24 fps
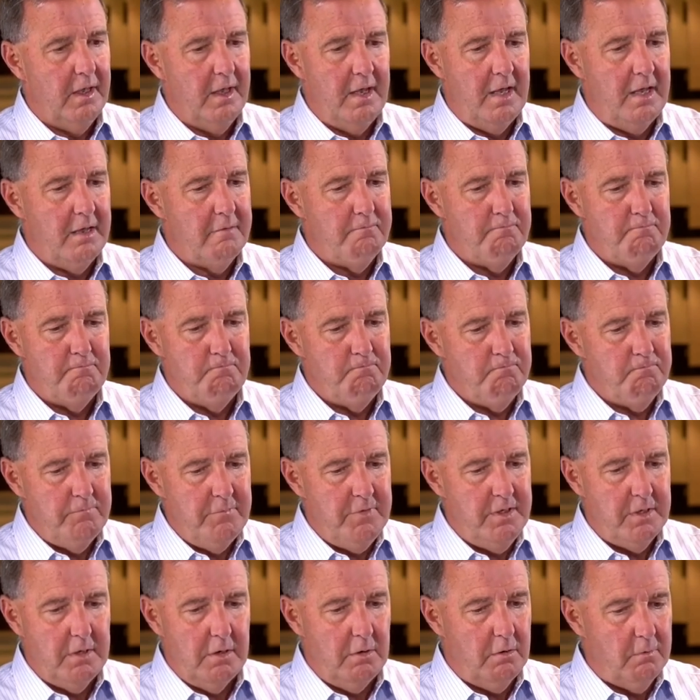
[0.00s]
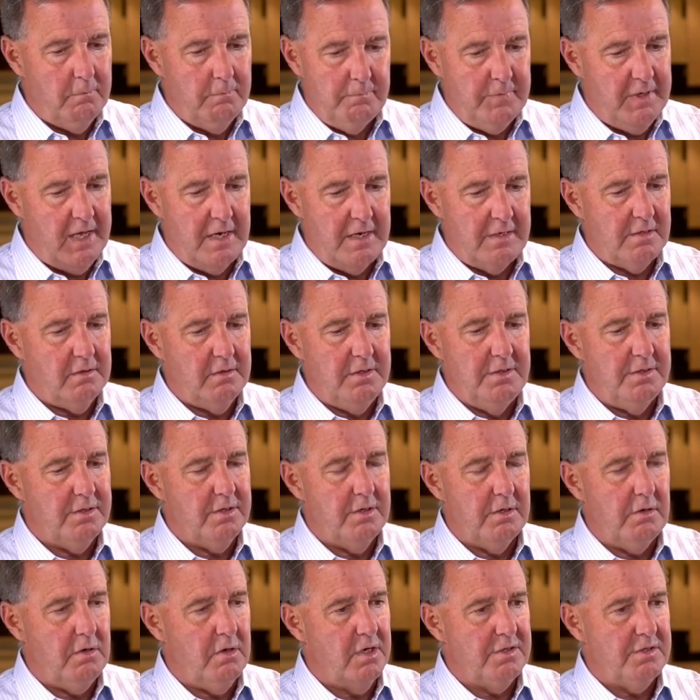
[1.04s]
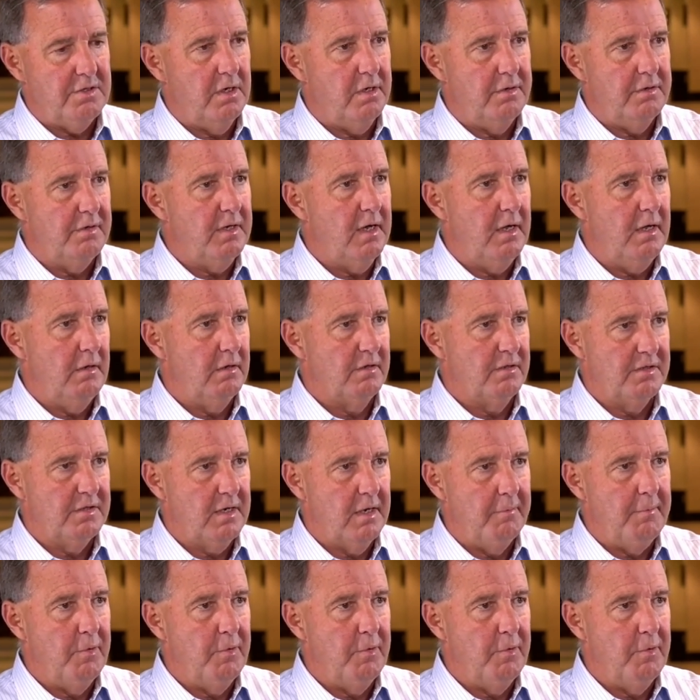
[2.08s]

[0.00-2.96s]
and, you know, gasoline is going to cost $100.